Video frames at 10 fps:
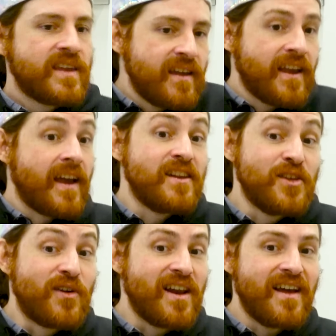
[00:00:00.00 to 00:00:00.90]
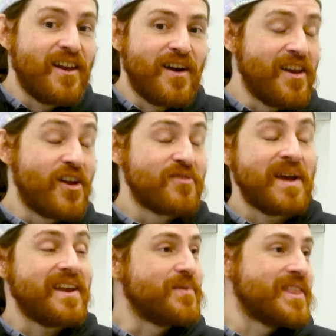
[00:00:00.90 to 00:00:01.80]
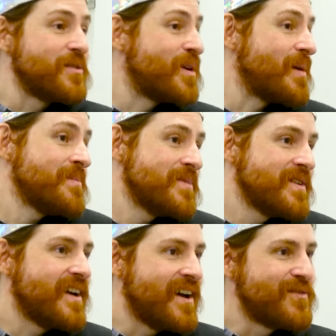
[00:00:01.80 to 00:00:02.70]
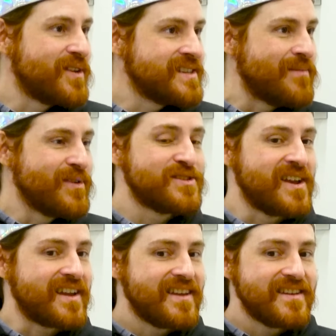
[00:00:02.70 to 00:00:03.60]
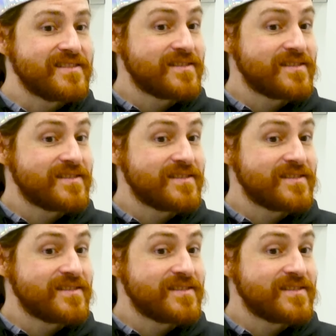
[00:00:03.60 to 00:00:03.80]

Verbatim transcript: he can endure a lot of pain without problem, for example. So like,